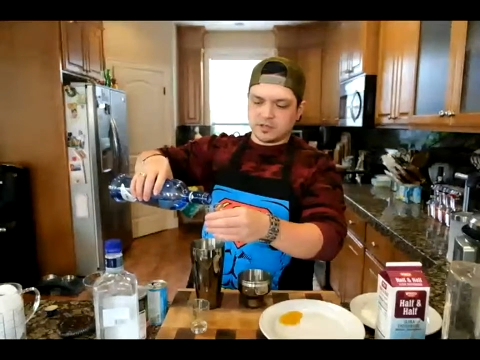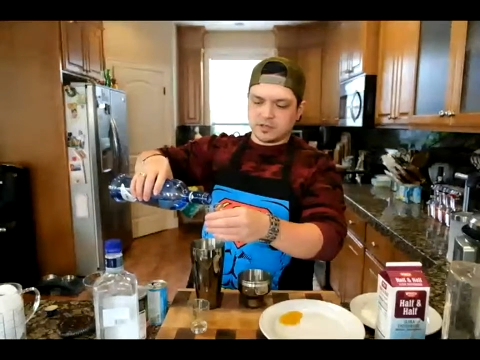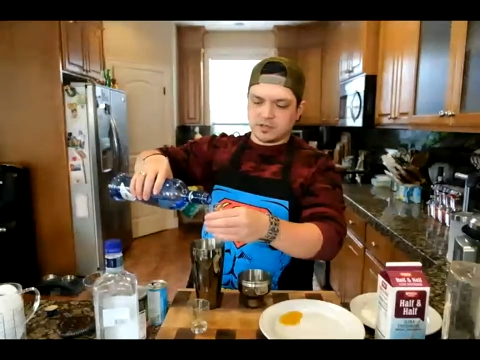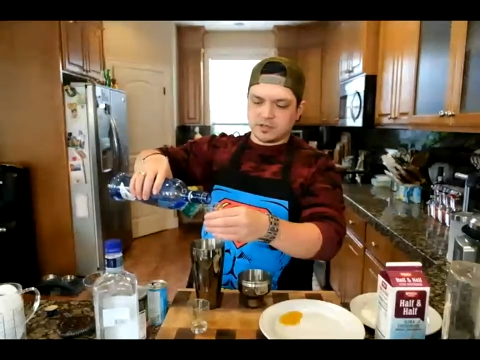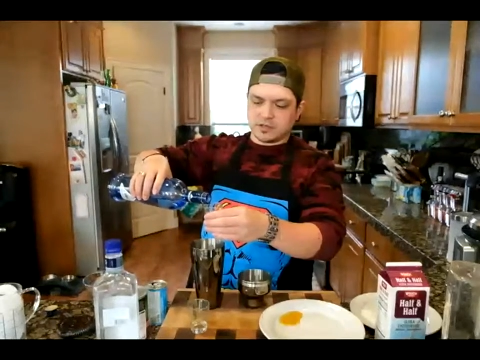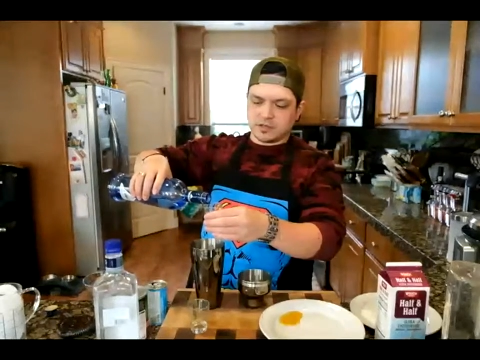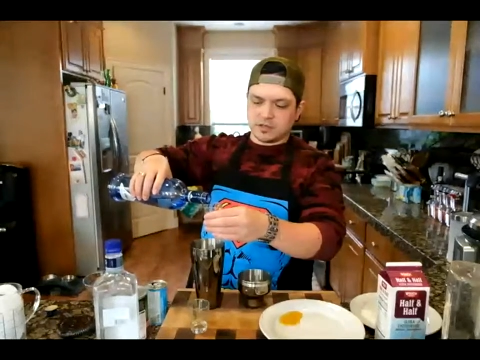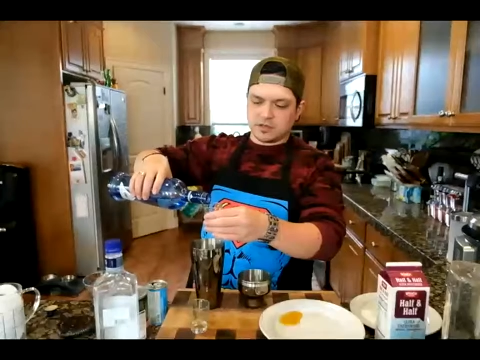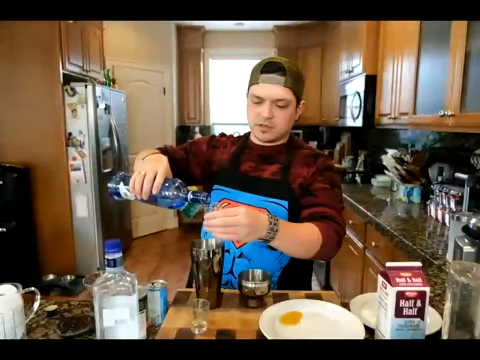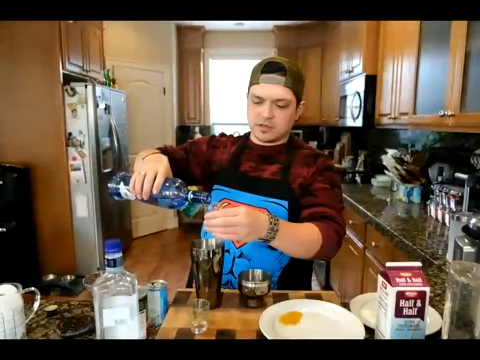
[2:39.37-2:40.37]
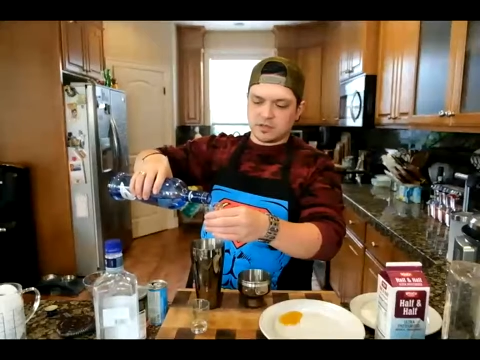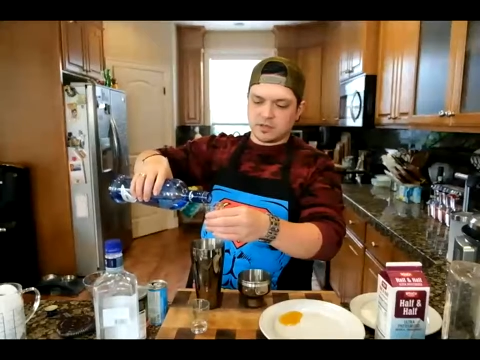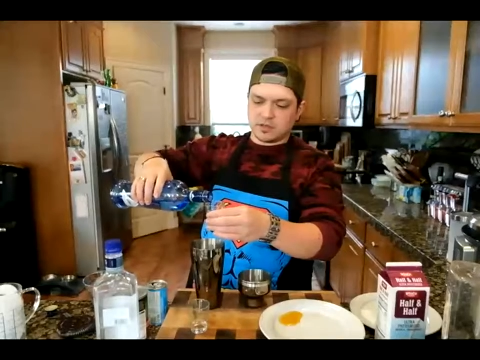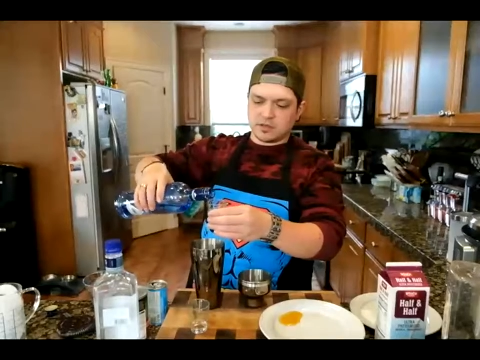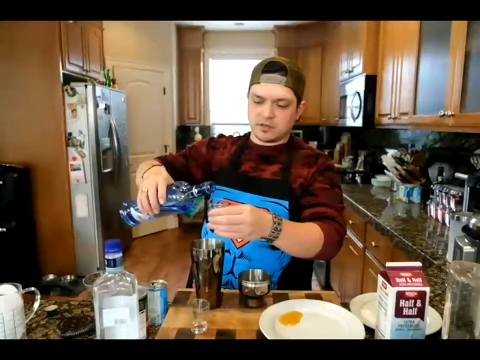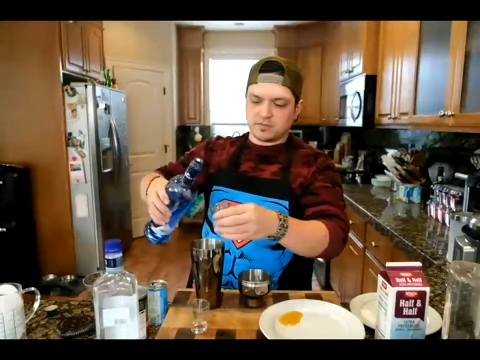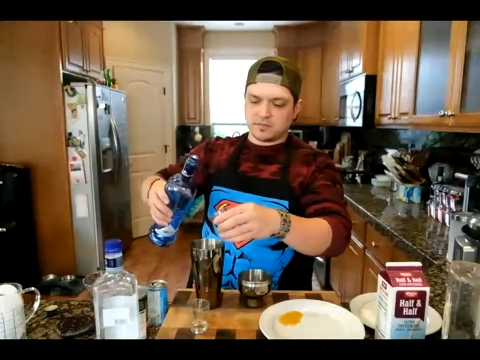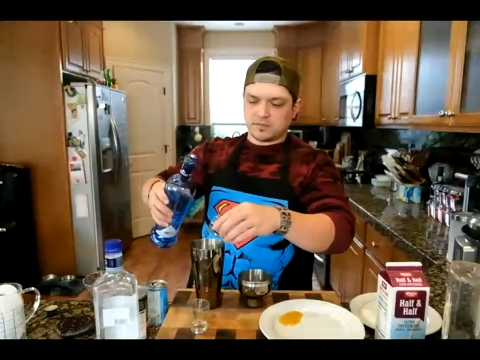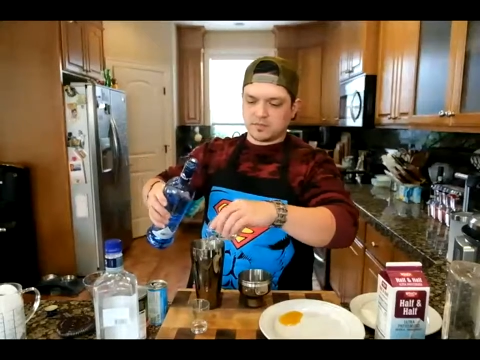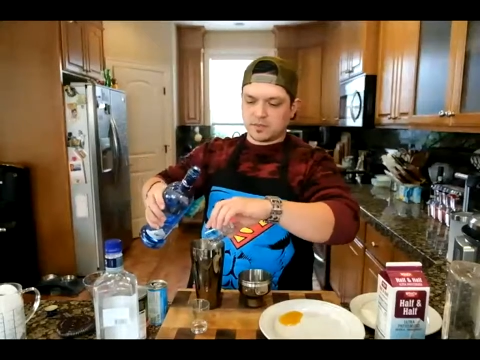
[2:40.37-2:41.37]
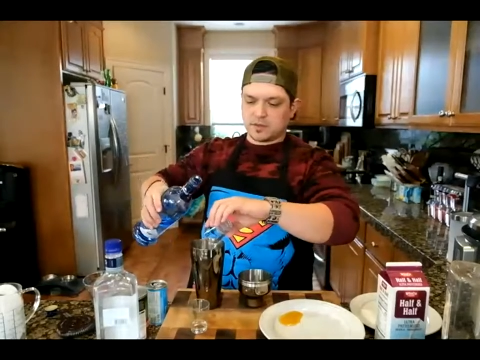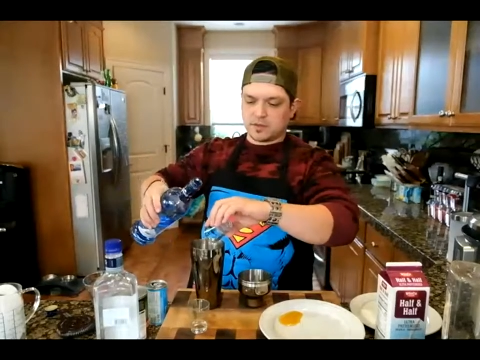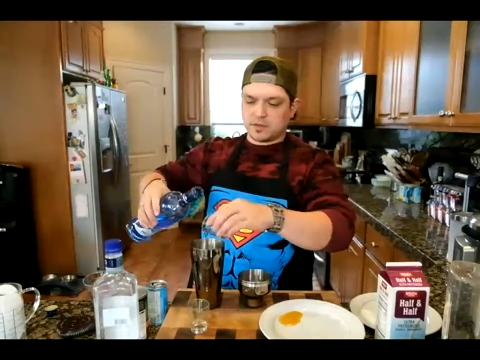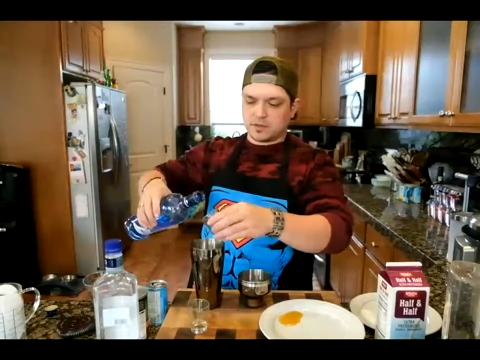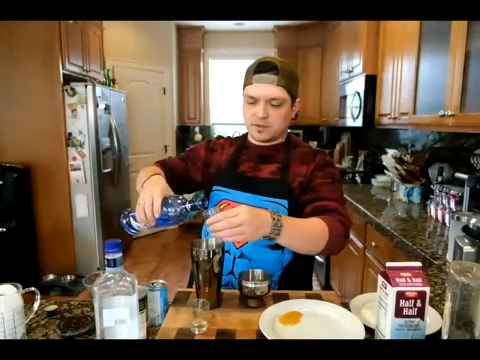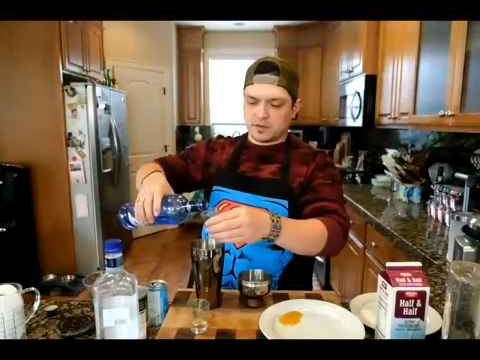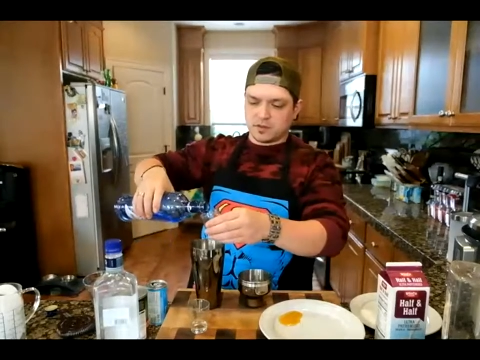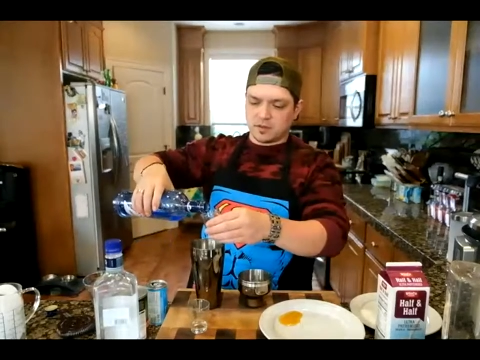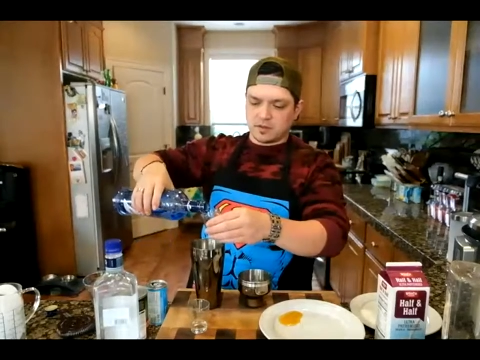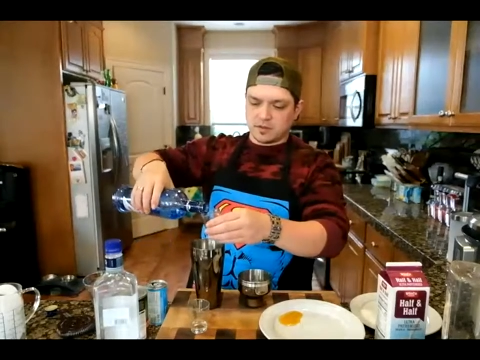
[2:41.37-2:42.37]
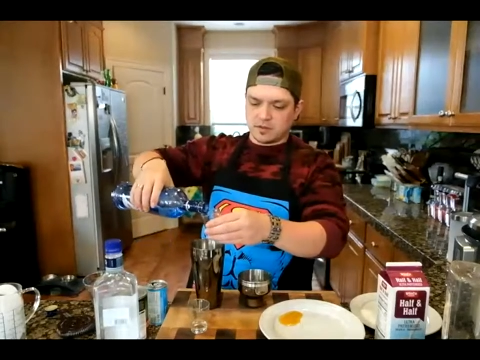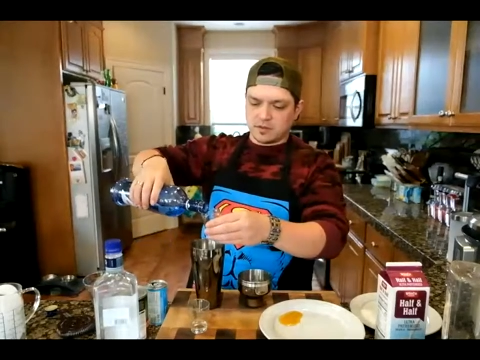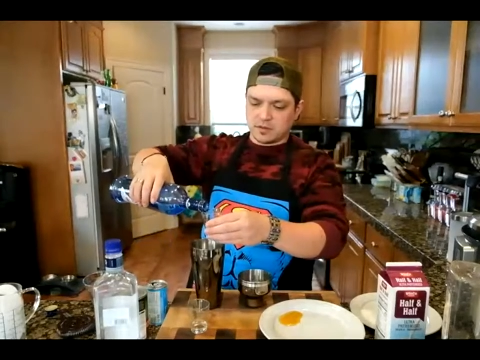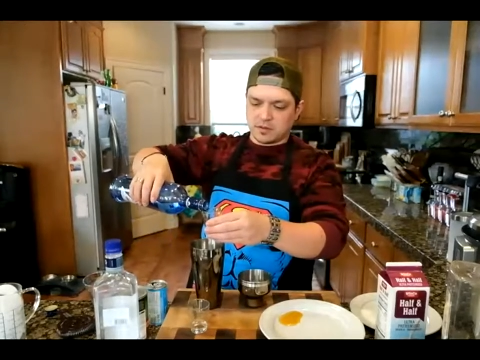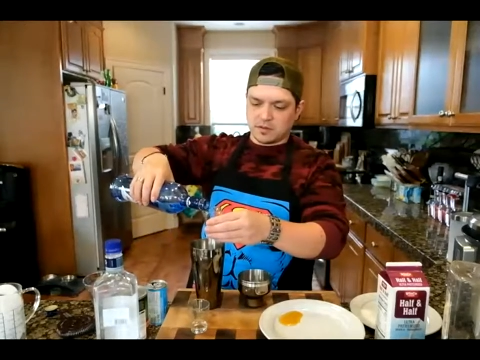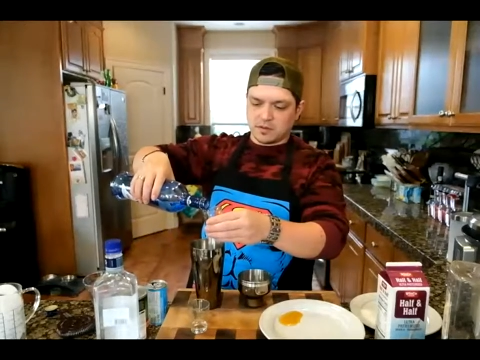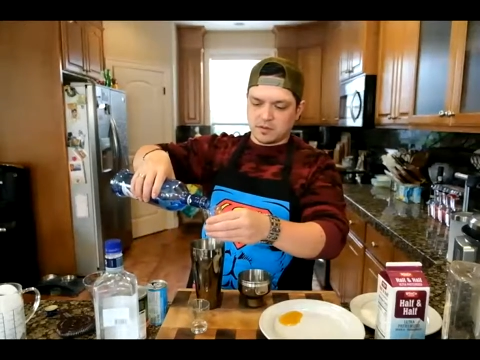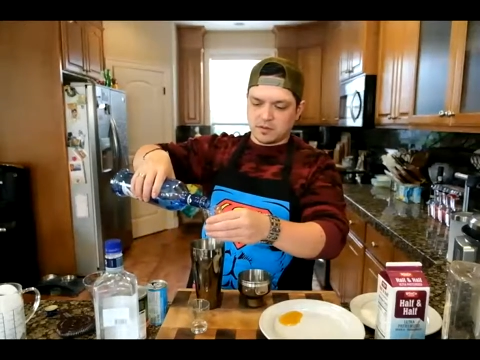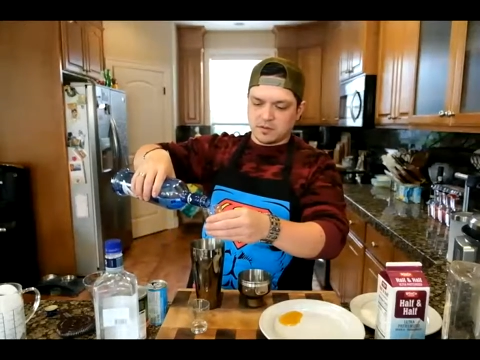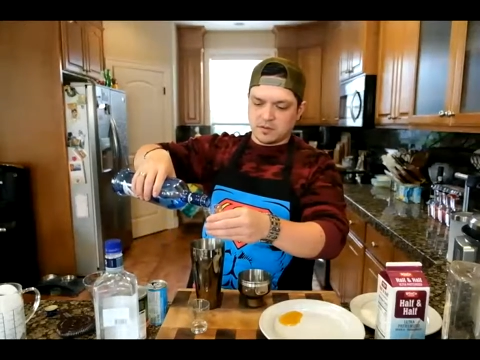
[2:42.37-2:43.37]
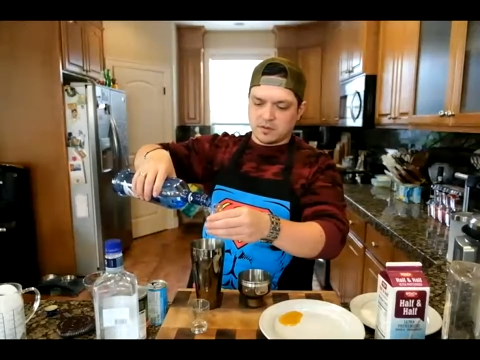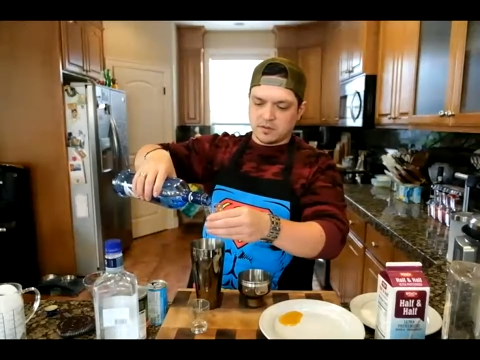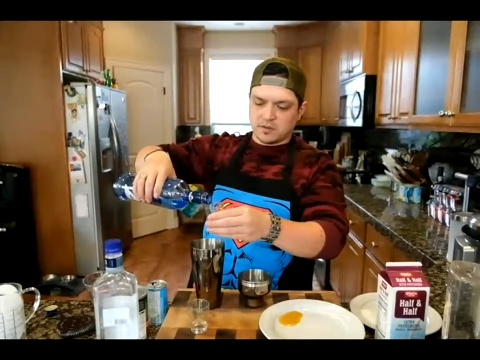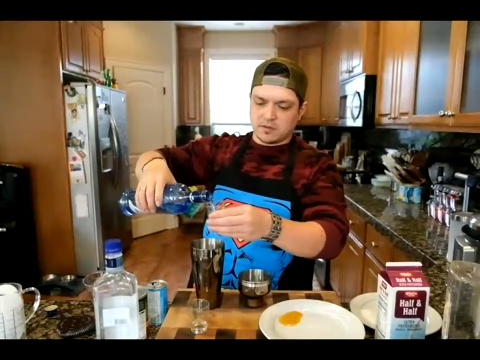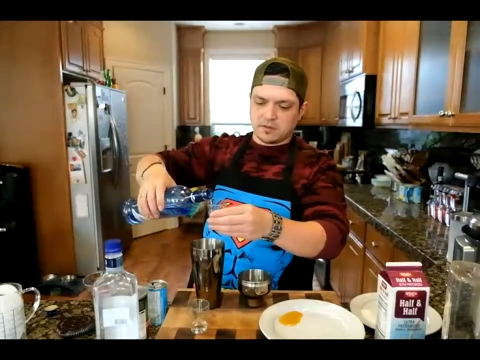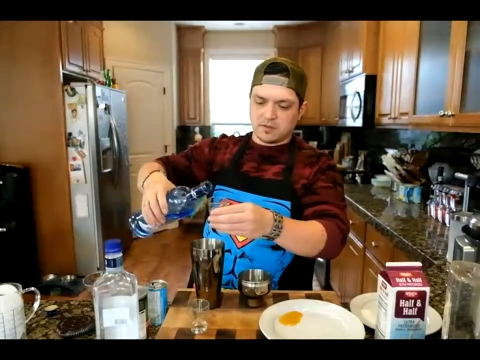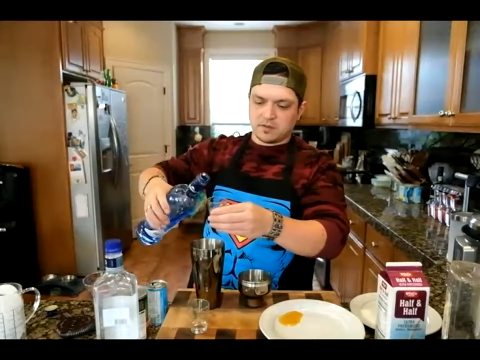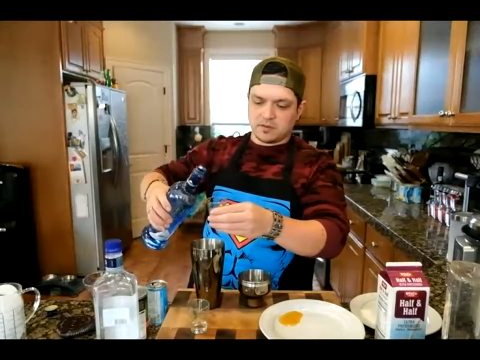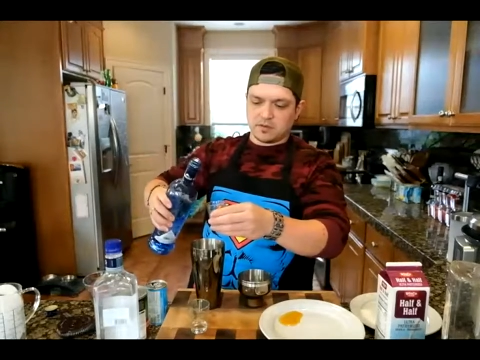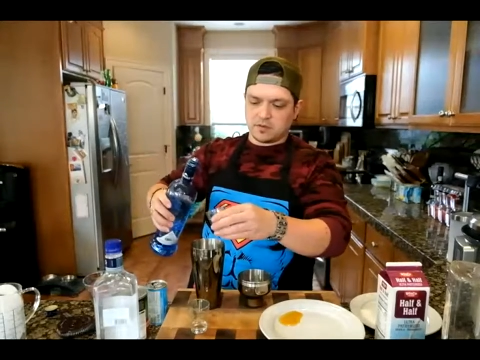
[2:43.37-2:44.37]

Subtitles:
(silence)